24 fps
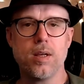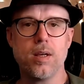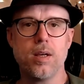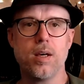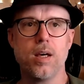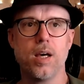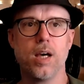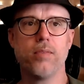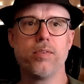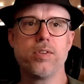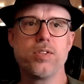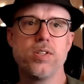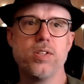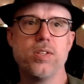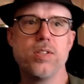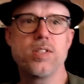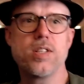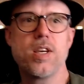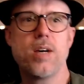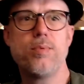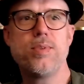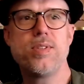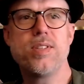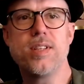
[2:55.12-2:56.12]
Ever since
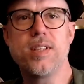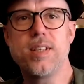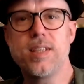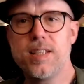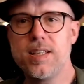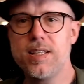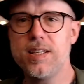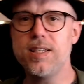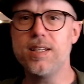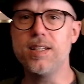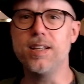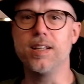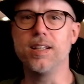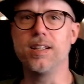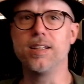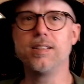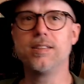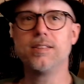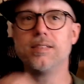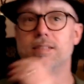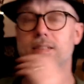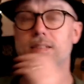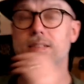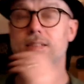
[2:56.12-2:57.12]
I was a kid,
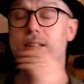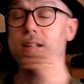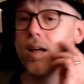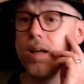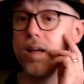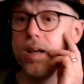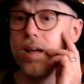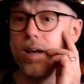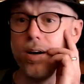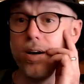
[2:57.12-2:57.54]
I